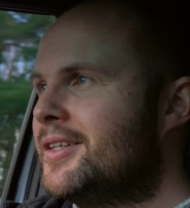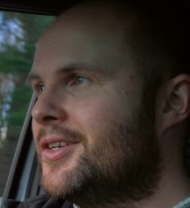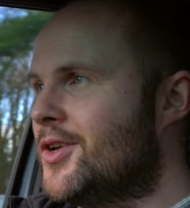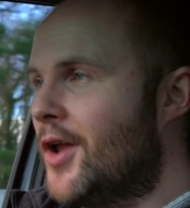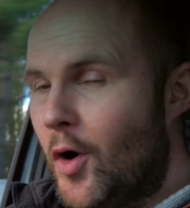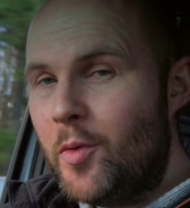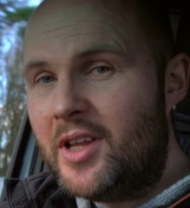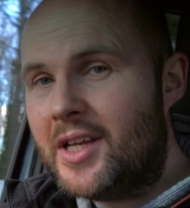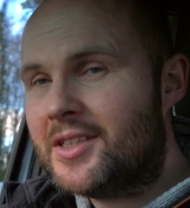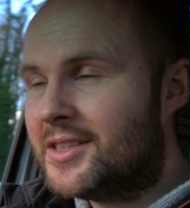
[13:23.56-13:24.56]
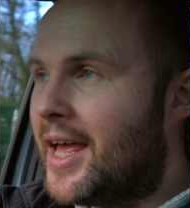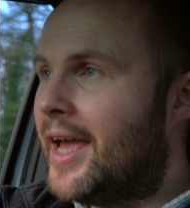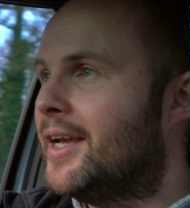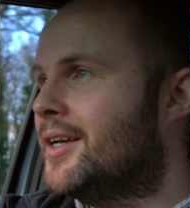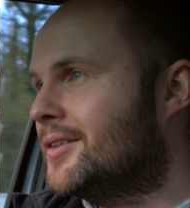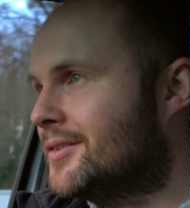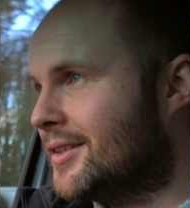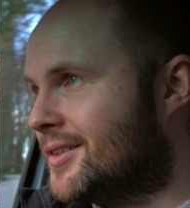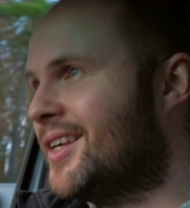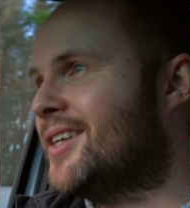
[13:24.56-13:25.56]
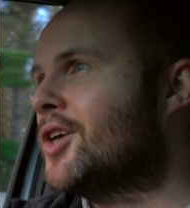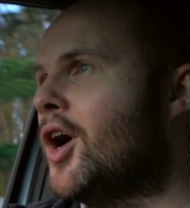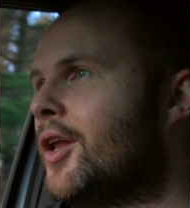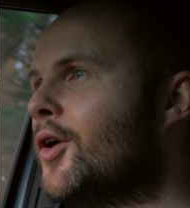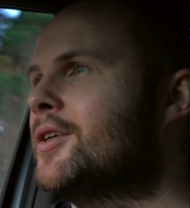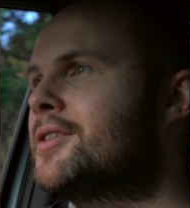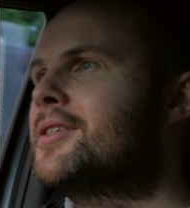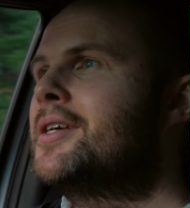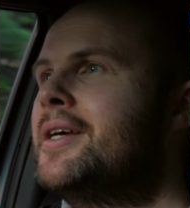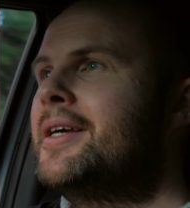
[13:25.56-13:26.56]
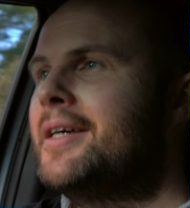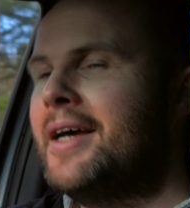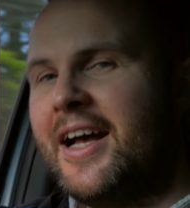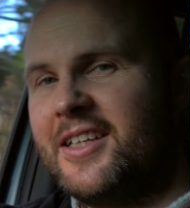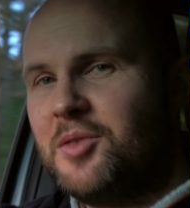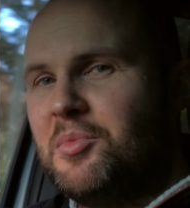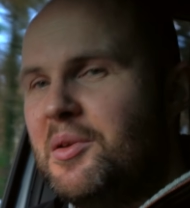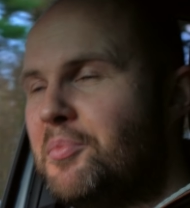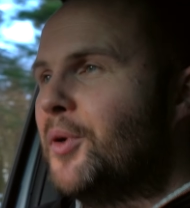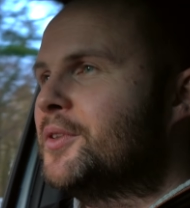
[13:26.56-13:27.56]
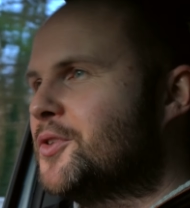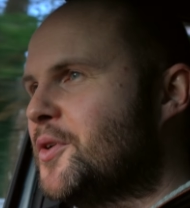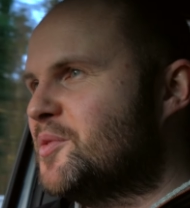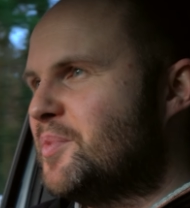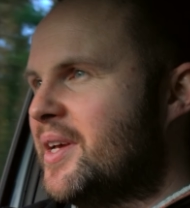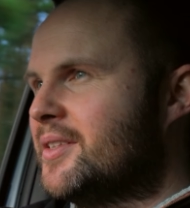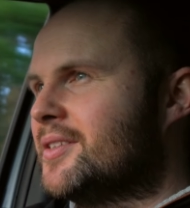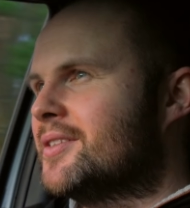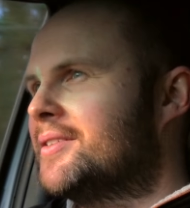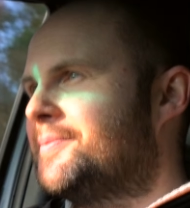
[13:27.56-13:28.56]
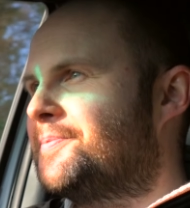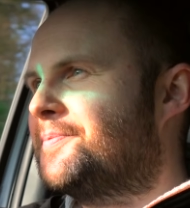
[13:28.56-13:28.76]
nobody can say that this Hilux hasn't been put through its paces.